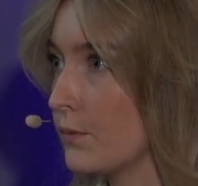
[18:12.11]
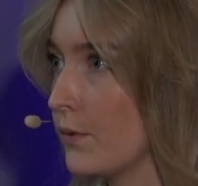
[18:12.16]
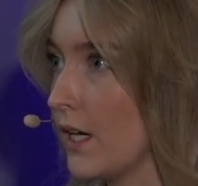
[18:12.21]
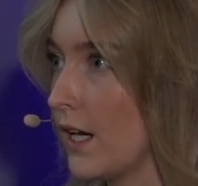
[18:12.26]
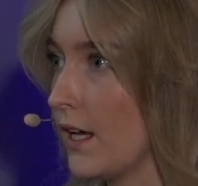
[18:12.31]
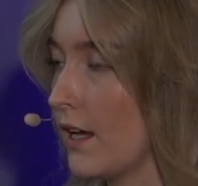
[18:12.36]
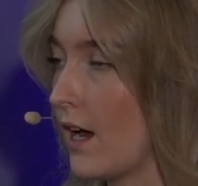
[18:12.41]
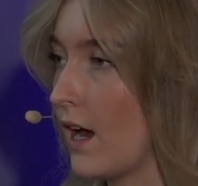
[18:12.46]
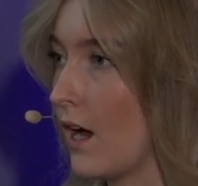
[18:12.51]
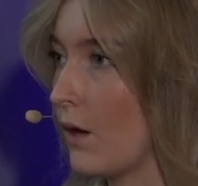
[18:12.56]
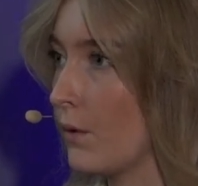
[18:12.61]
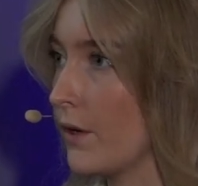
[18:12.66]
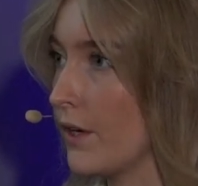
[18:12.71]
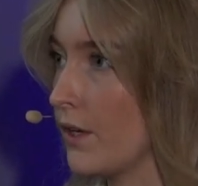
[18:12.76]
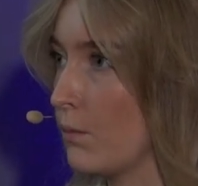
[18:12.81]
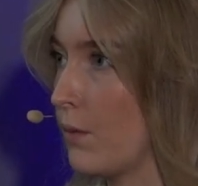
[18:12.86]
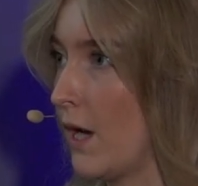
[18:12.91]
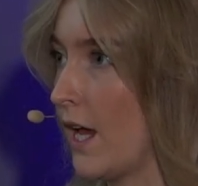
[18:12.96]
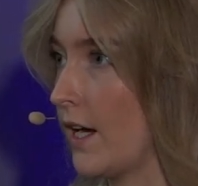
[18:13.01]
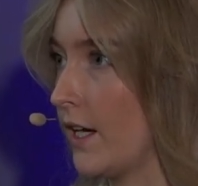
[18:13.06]
Really, how are
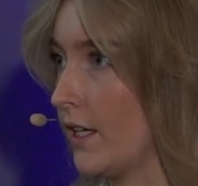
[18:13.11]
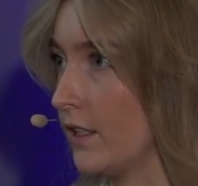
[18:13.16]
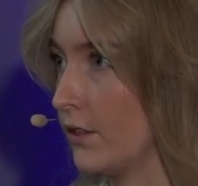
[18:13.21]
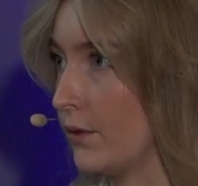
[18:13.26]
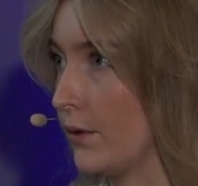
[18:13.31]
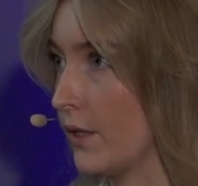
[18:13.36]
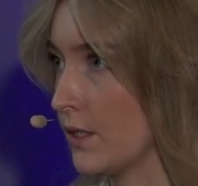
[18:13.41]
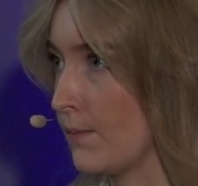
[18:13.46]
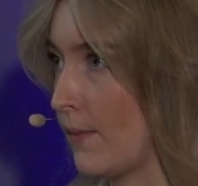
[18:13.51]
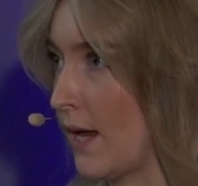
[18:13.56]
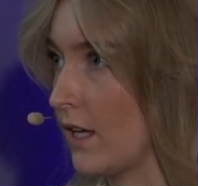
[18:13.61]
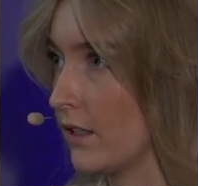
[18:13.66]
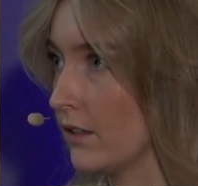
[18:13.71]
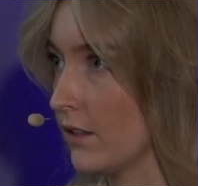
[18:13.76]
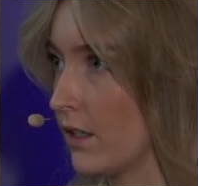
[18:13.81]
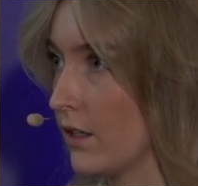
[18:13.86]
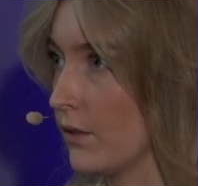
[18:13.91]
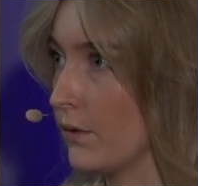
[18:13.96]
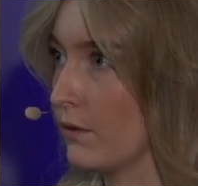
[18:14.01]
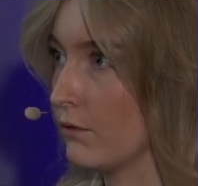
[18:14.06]
you planning to
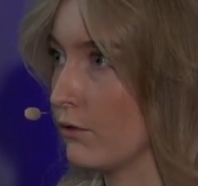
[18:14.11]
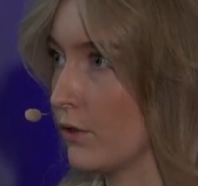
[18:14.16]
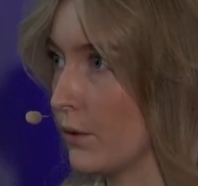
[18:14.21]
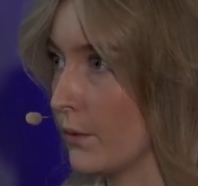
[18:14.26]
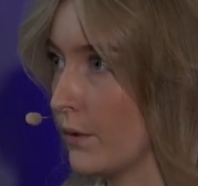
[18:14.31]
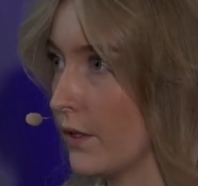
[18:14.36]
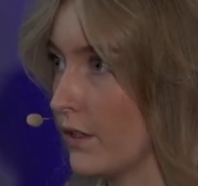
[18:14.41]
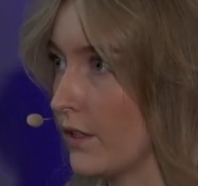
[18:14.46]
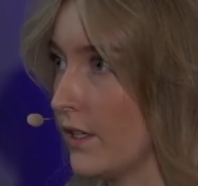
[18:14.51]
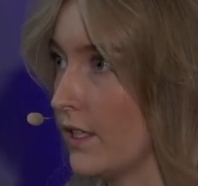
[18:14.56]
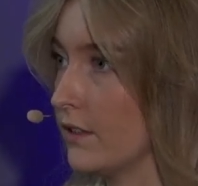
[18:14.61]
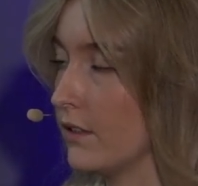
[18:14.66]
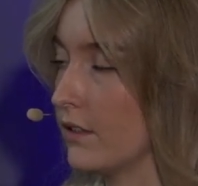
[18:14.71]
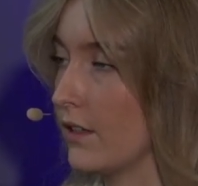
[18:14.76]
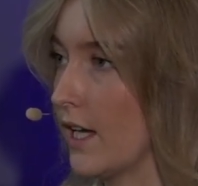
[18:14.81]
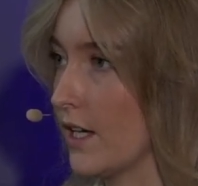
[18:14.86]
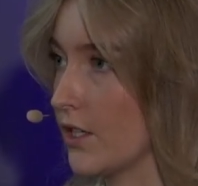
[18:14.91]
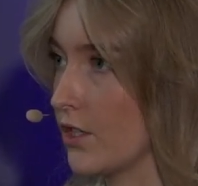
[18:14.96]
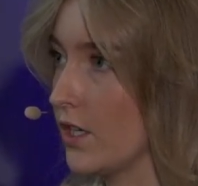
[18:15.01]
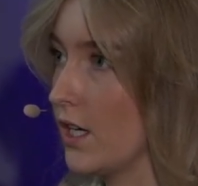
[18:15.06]
expand going forward
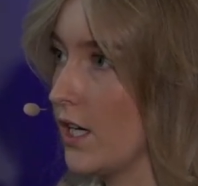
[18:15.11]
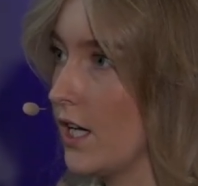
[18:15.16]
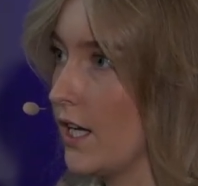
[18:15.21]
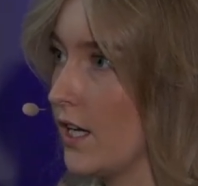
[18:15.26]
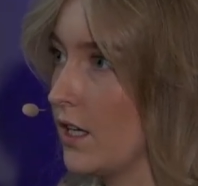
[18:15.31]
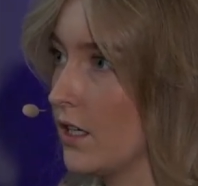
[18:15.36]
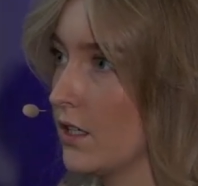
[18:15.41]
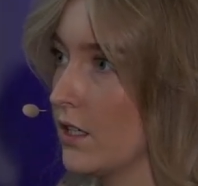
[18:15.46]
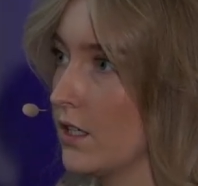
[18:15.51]
internationally?